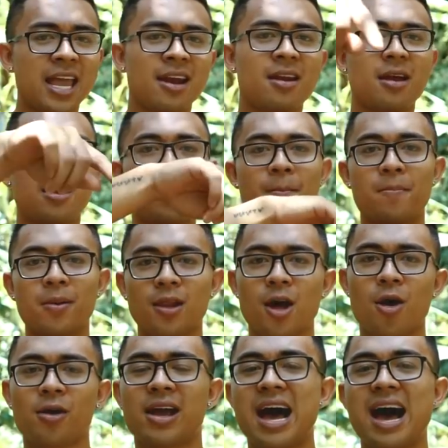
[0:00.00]
in
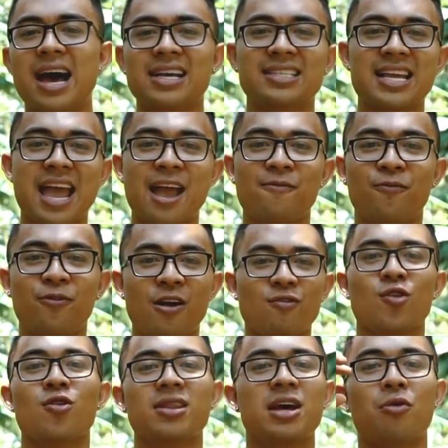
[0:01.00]
below, guys. And for
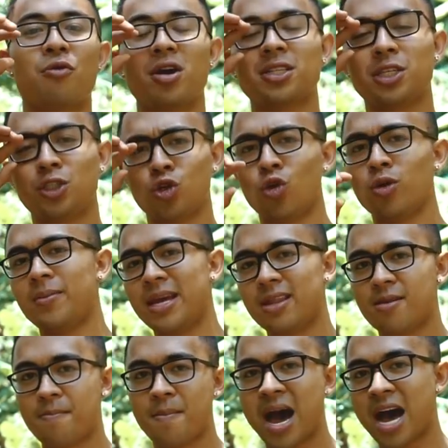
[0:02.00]
everyone that wants to join me
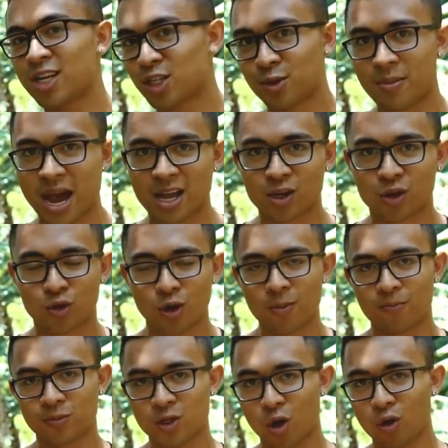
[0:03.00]
in the mastermind
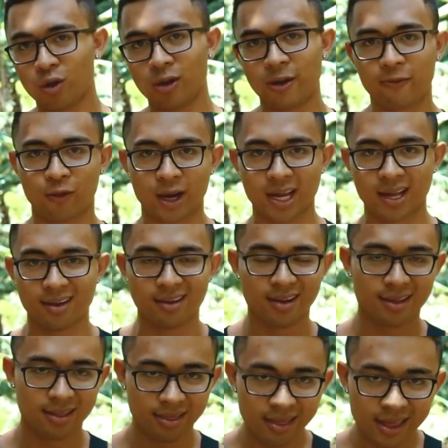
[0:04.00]
group, totally free,
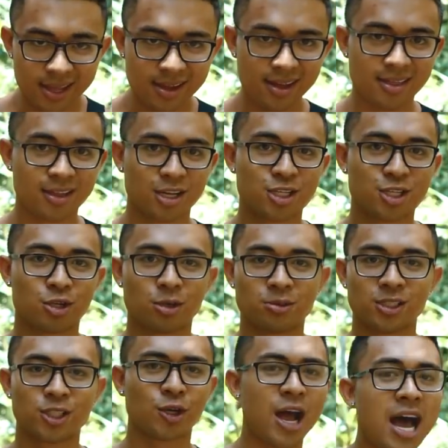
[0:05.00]
link in the
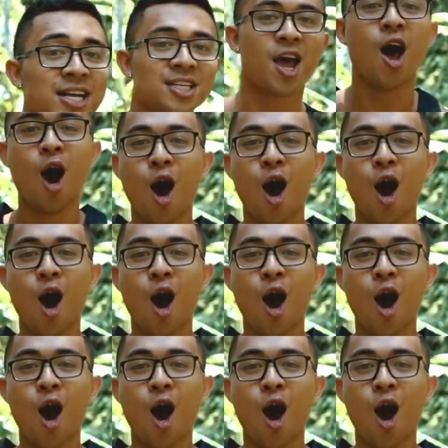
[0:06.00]
description. So guys,